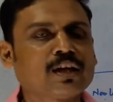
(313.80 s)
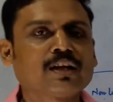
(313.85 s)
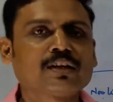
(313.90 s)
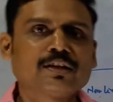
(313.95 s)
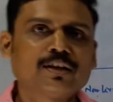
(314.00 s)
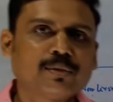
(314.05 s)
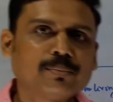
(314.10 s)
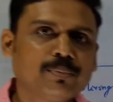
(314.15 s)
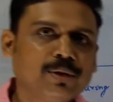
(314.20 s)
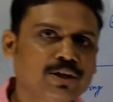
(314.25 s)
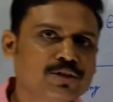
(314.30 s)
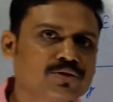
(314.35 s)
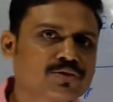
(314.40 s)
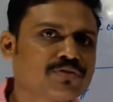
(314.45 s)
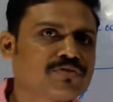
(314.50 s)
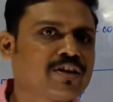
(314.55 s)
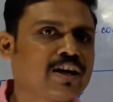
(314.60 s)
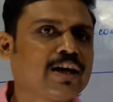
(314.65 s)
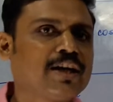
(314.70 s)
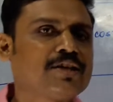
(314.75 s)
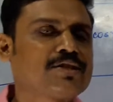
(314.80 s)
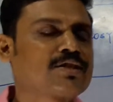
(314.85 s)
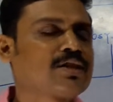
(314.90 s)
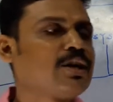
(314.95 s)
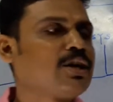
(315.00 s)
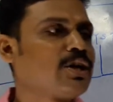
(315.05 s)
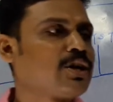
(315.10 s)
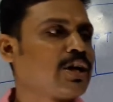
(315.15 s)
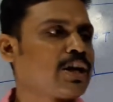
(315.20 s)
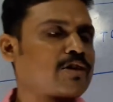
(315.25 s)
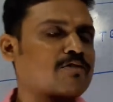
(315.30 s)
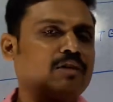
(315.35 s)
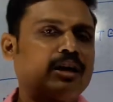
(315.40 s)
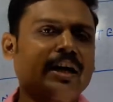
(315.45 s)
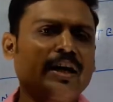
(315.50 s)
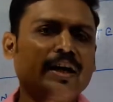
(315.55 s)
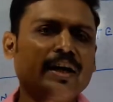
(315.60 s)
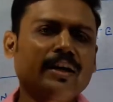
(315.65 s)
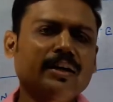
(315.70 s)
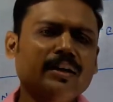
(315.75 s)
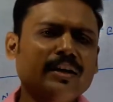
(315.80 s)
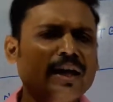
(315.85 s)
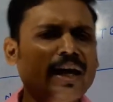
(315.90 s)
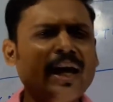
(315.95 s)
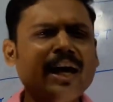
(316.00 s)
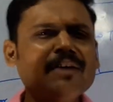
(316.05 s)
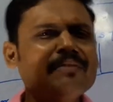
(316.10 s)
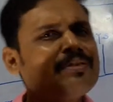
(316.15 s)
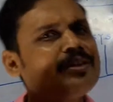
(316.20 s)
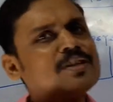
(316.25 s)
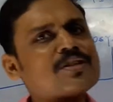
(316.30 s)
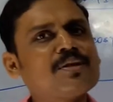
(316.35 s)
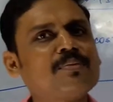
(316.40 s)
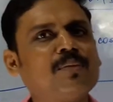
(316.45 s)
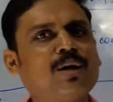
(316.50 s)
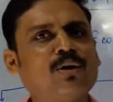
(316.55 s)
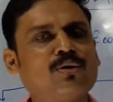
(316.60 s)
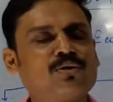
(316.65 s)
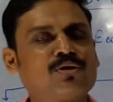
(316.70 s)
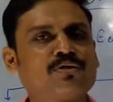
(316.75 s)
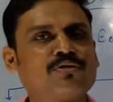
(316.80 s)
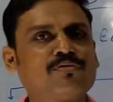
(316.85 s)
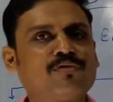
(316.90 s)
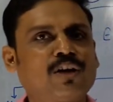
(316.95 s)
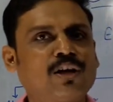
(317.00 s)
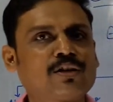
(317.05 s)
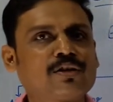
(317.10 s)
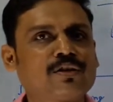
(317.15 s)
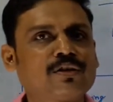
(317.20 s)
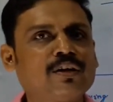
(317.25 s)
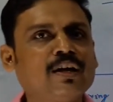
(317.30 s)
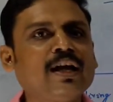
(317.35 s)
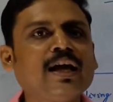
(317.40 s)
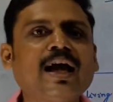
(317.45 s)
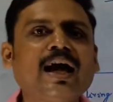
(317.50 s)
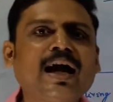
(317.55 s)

the mesophytes requiring average amount of water,